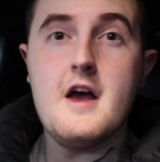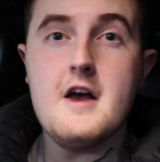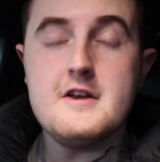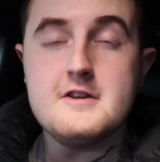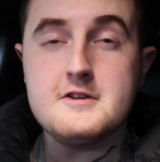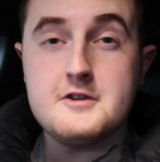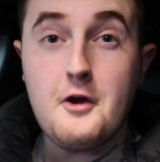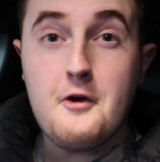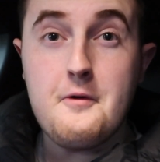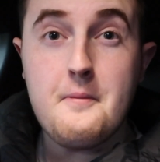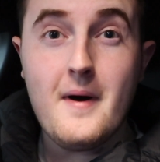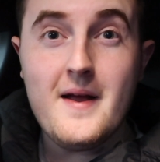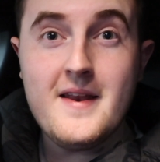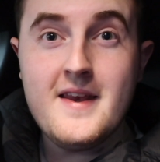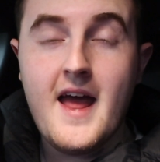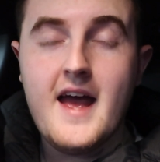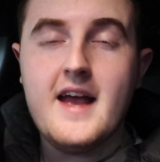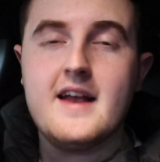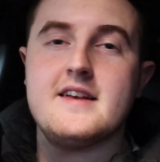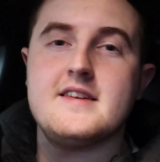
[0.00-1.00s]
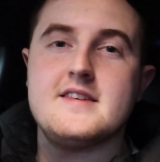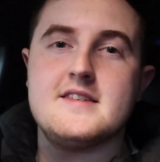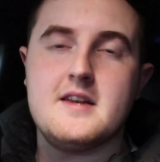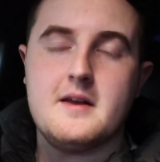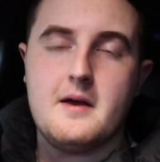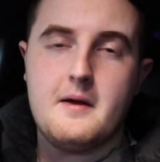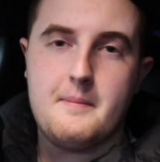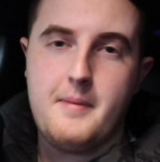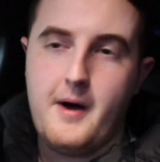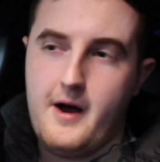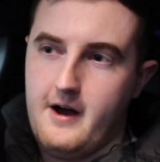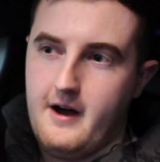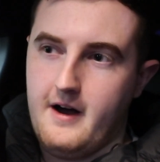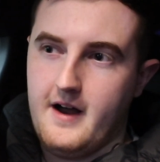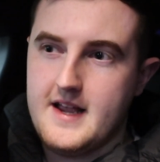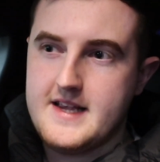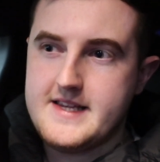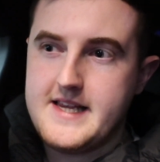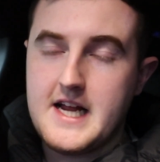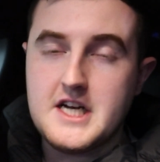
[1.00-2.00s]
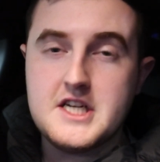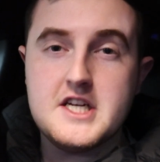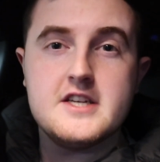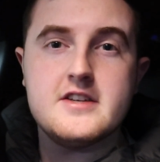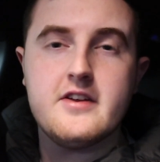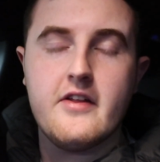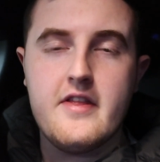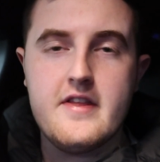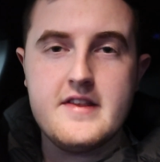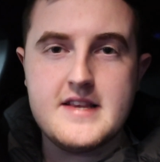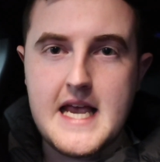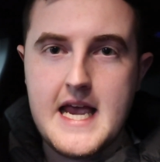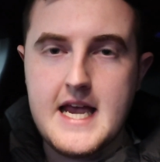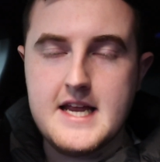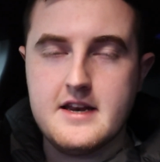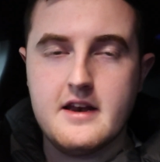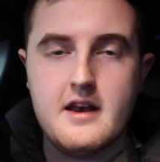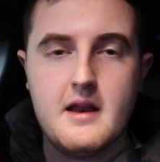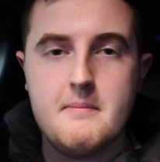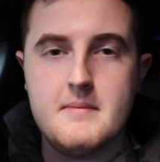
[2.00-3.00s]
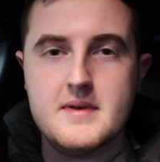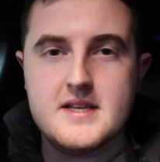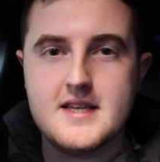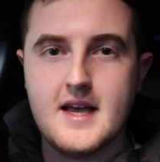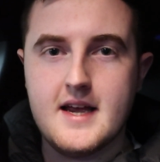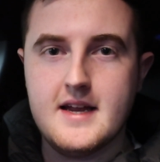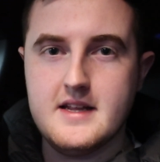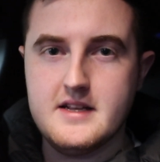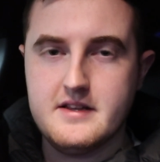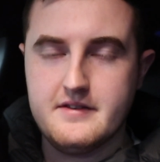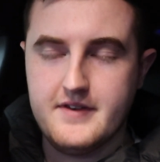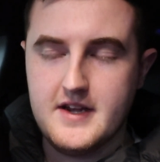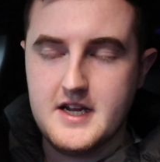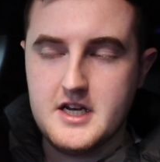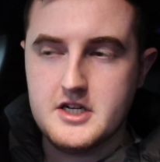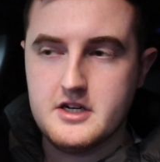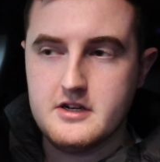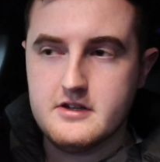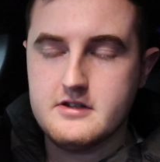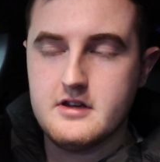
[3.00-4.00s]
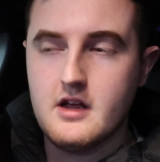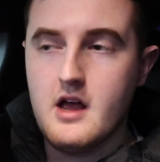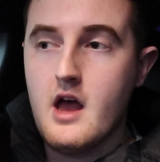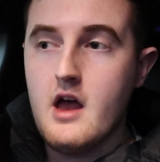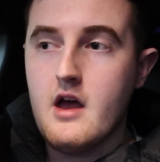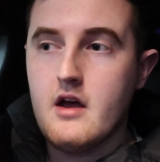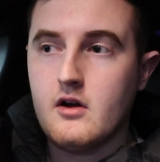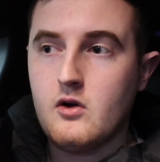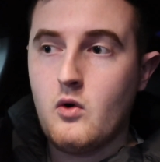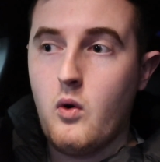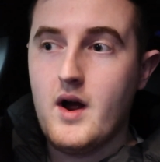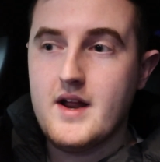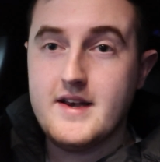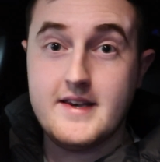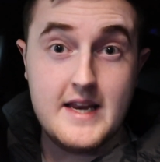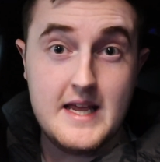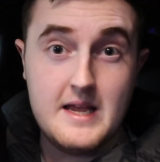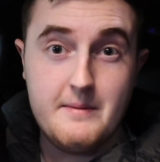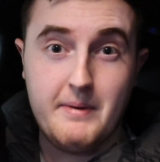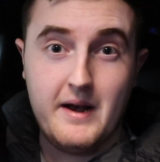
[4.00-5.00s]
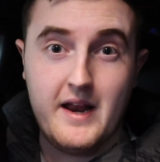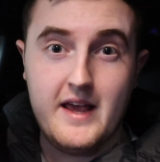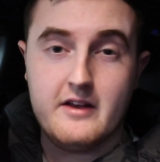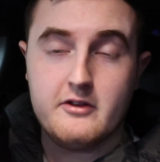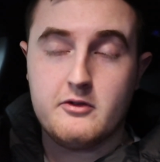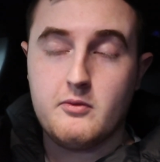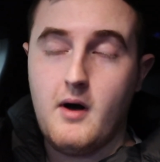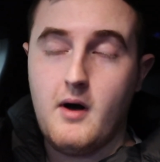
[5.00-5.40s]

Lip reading: So my next part is actually something that's hidden in Mercedes features quite deeply as